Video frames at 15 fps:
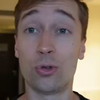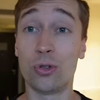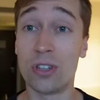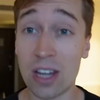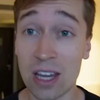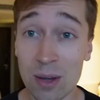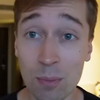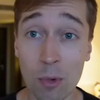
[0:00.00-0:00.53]

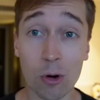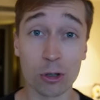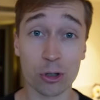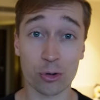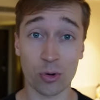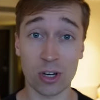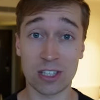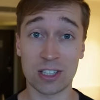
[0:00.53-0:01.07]
Today,
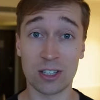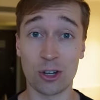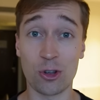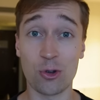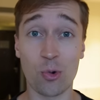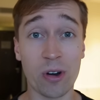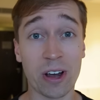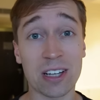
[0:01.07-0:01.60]
most REITs in
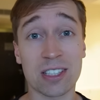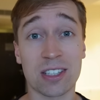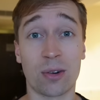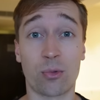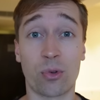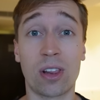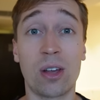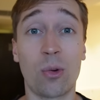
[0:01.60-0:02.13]
the US
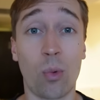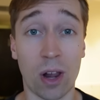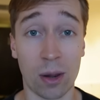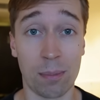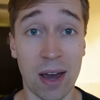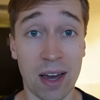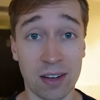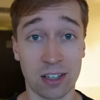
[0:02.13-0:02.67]
are really
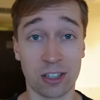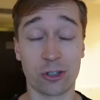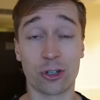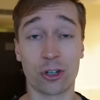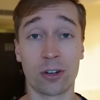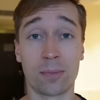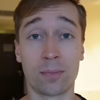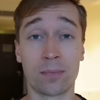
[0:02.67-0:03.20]
well
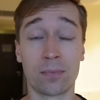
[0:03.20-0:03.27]
managed.